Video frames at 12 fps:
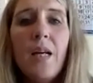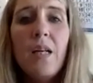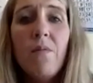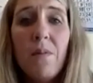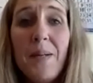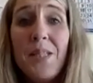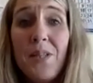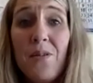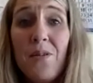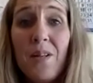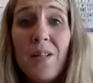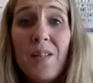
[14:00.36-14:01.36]
with my
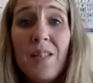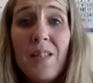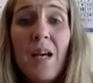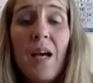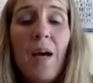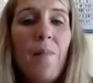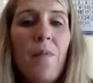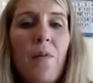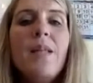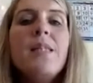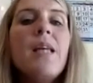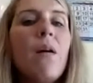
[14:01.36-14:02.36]
students, the
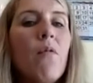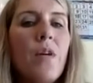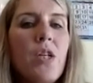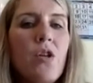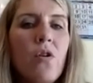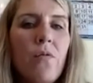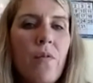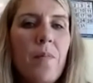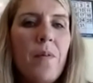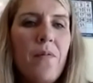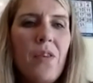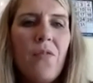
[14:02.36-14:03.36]
ones that will return from
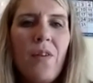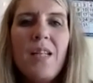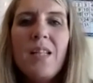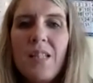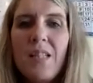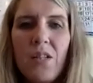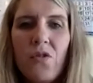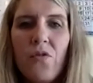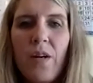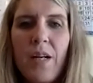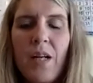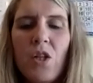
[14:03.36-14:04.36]
the 5th grade to 6th
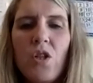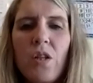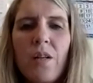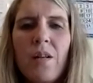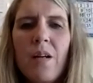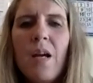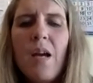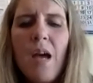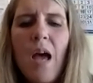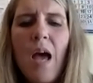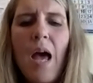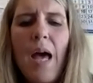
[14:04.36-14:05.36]
grade next year.
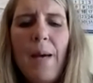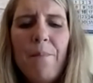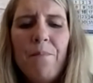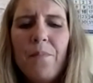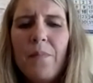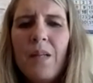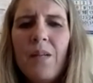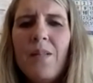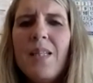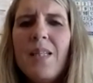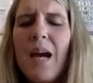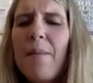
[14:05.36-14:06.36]
It was
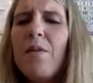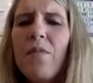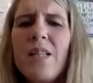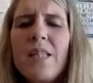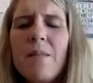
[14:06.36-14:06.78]
neat. I've been reading some